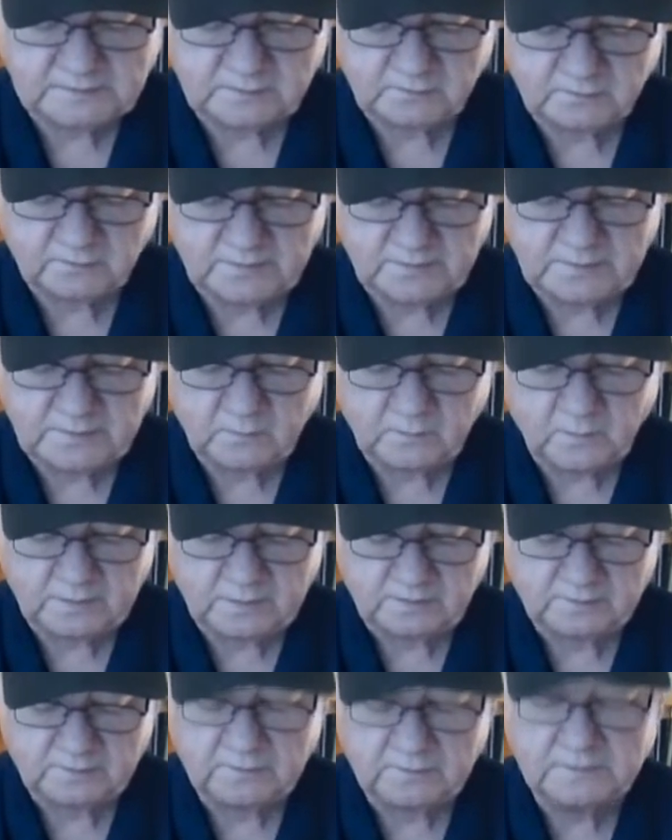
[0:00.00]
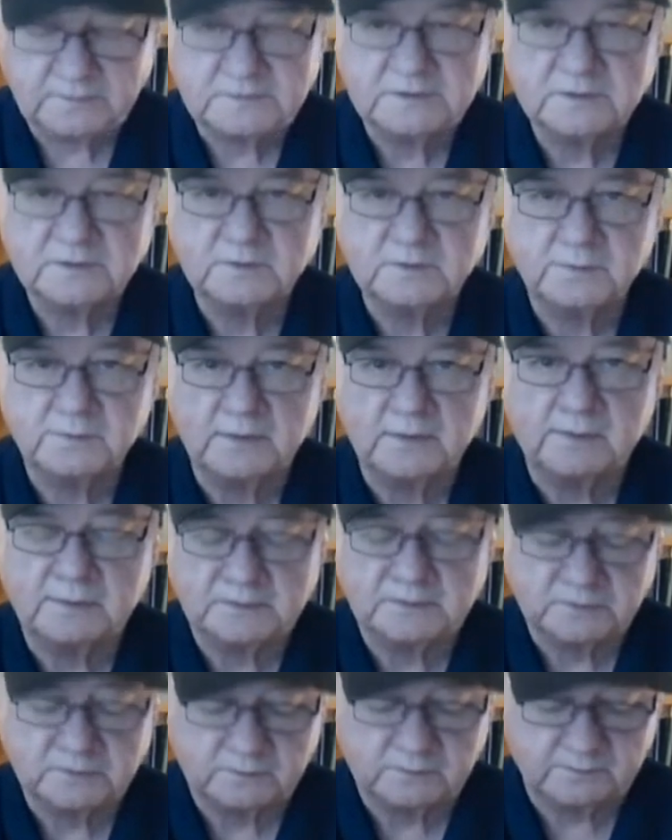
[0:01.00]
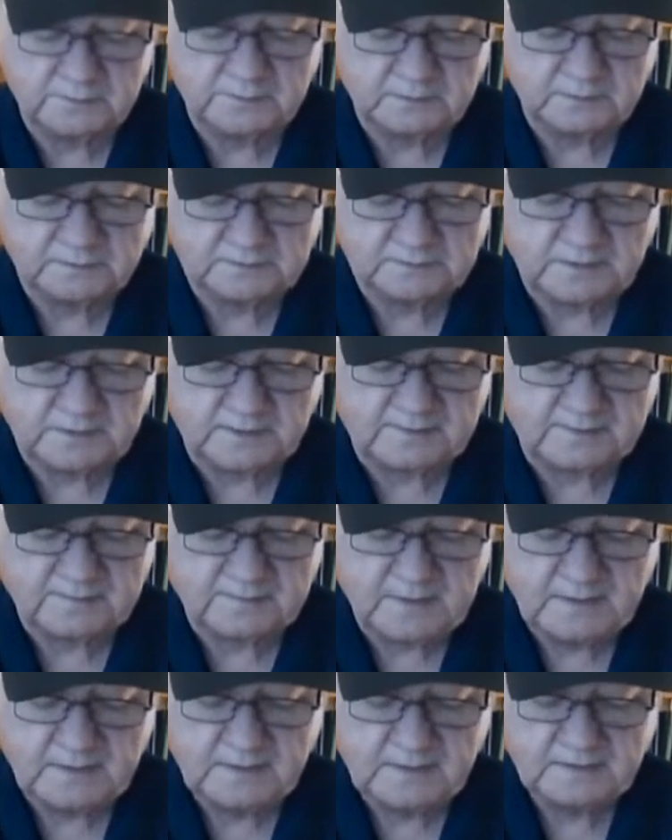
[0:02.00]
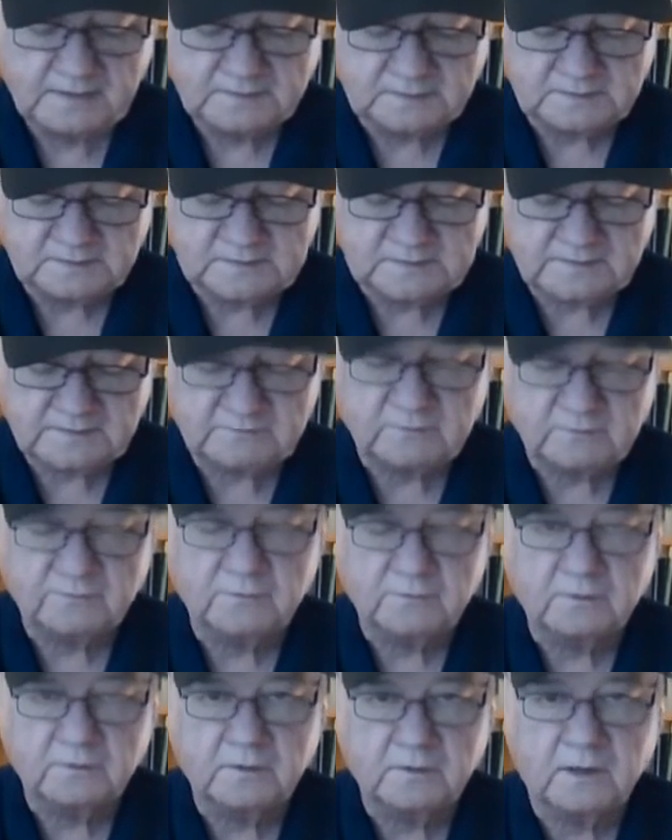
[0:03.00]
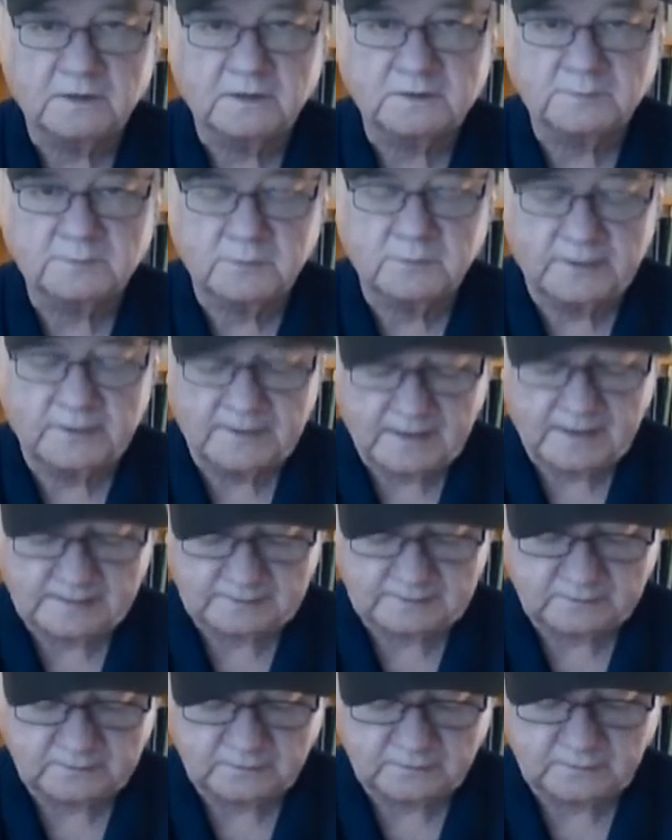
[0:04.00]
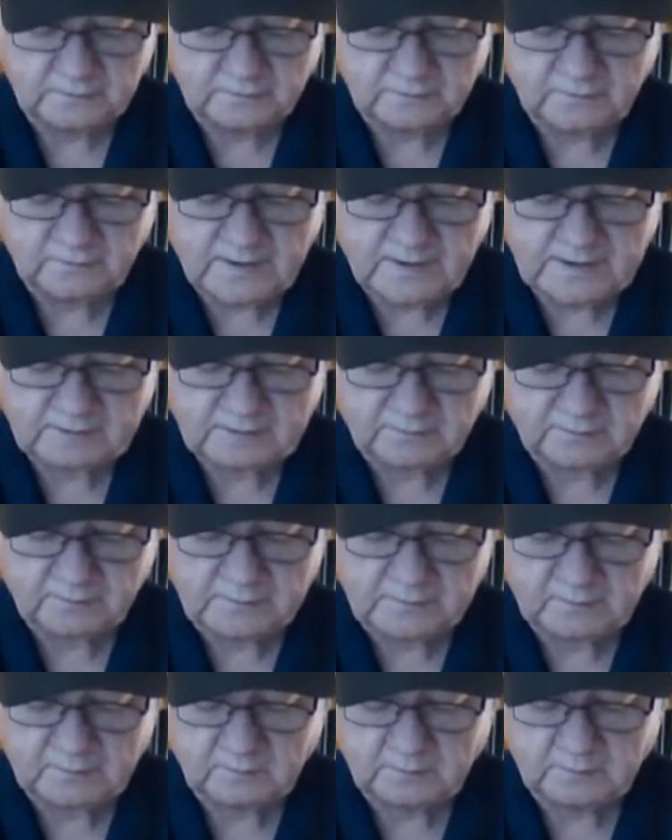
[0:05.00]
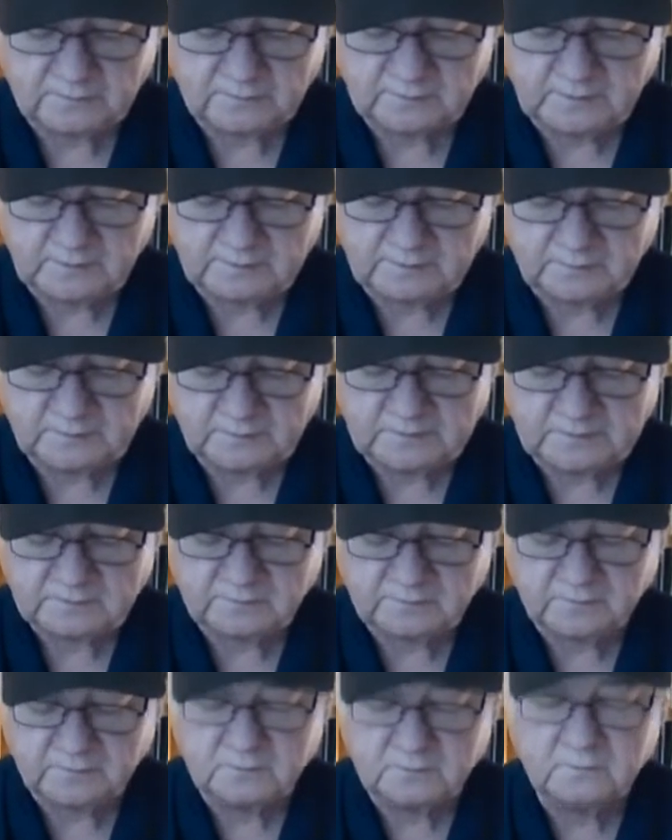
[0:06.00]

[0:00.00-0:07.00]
3, 1:36 p.m. Eastern Post Time. It's a 7-furlong sprint on the dirt track, 3-year-olds and up, race for